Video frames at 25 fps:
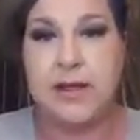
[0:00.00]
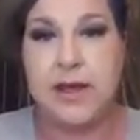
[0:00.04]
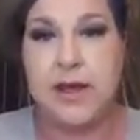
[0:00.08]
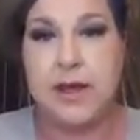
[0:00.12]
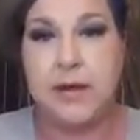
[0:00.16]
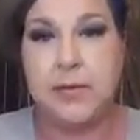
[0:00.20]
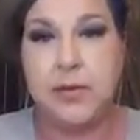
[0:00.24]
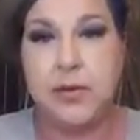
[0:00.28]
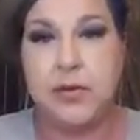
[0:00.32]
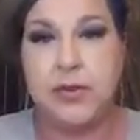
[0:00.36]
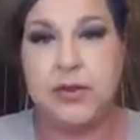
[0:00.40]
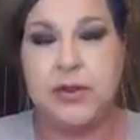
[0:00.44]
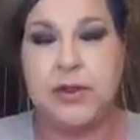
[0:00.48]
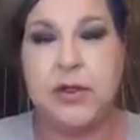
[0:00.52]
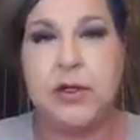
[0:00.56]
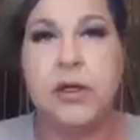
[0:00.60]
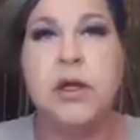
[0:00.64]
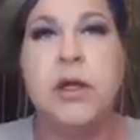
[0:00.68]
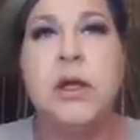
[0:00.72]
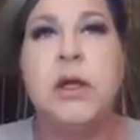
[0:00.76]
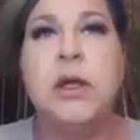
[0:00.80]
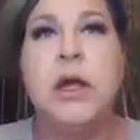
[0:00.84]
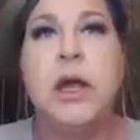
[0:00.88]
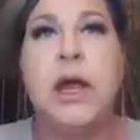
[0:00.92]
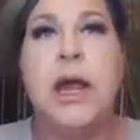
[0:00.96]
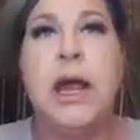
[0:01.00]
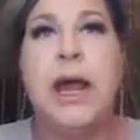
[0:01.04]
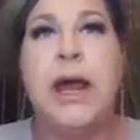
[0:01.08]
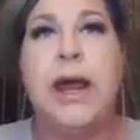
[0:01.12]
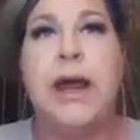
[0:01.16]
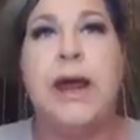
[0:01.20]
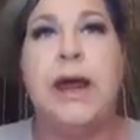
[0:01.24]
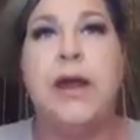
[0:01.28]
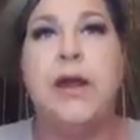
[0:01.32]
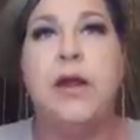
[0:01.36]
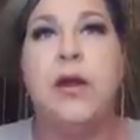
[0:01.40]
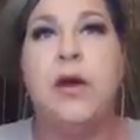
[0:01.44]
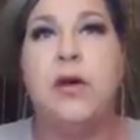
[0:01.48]
I am older,
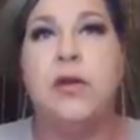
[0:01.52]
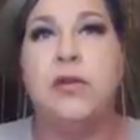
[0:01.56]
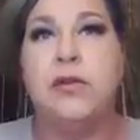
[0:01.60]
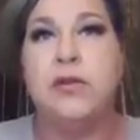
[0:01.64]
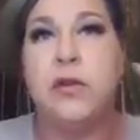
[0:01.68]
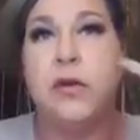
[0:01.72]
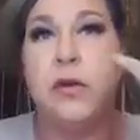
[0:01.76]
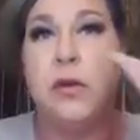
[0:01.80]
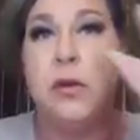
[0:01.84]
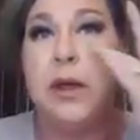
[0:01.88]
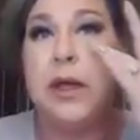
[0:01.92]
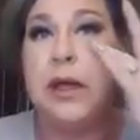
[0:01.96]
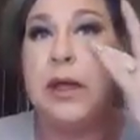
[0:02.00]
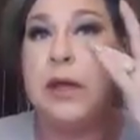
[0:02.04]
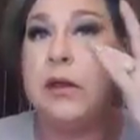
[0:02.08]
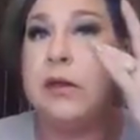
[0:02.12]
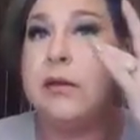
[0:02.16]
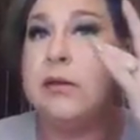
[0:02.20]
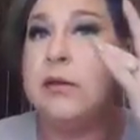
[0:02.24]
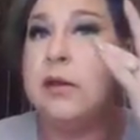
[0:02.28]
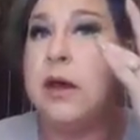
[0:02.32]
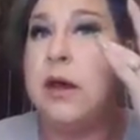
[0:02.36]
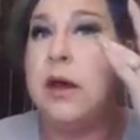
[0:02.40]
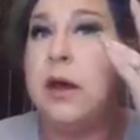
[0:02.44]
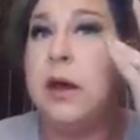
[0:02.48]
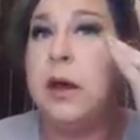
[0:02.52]
and also it